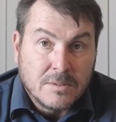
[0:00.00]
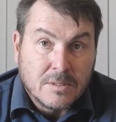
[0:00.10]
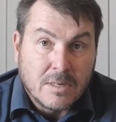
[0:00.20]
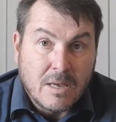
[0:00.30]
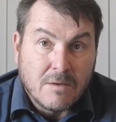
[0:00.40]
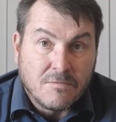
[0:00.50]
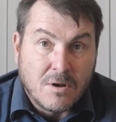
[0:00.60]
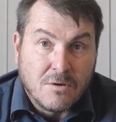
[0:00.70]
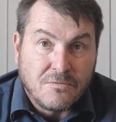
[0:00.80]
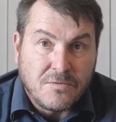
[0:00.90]
Have no
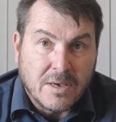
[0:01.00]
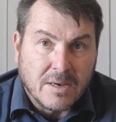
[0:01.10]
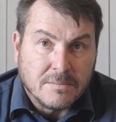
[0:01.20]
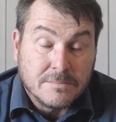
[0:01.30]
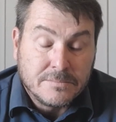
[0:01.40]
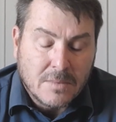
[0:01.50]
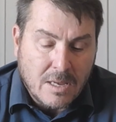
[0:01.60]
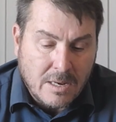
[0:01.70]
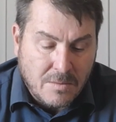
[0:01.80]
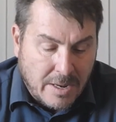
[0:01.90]
fear.
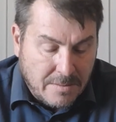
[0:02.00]
Anyway,